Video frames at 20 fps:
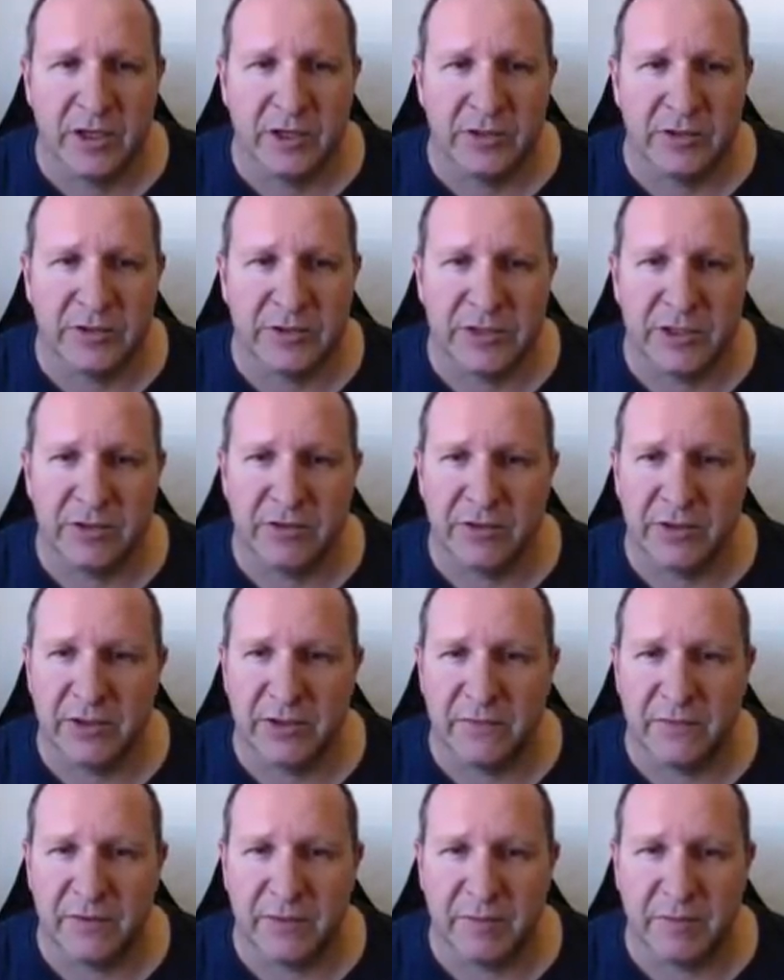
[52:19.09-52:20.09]
you'll see all the
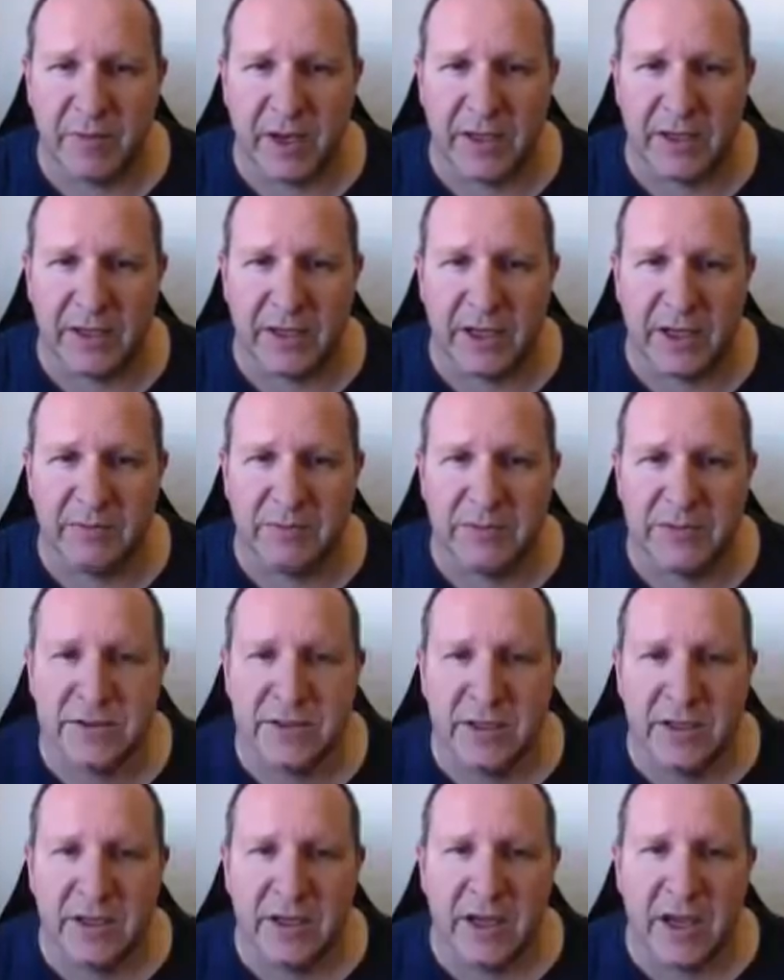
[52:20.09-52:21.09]
different domain names,
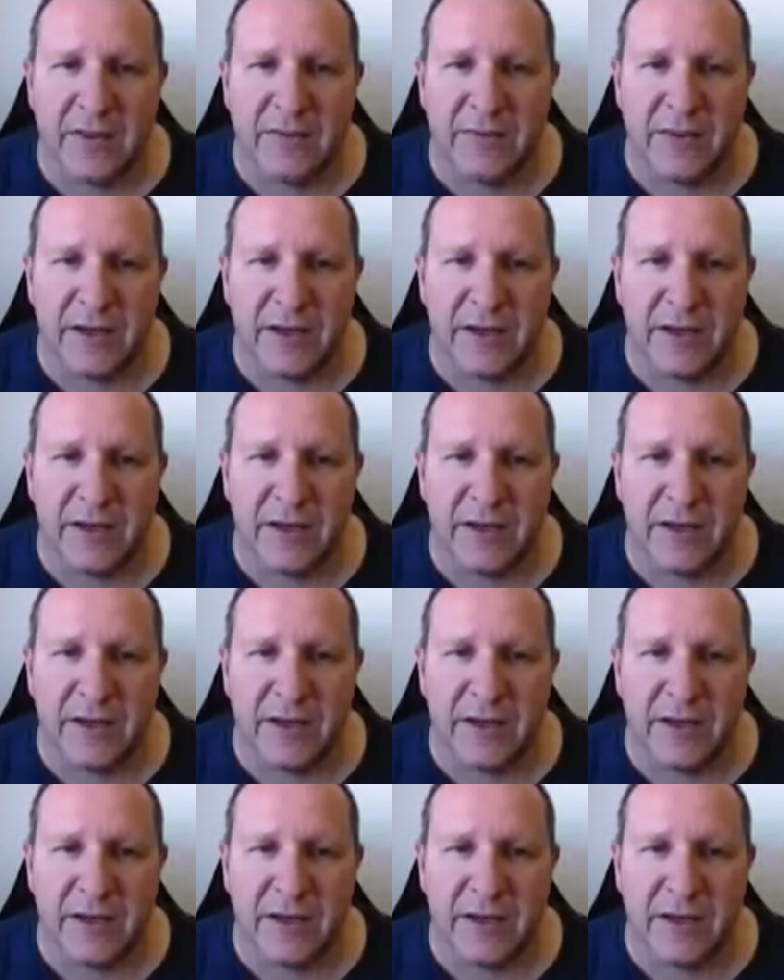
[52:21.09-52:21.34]
and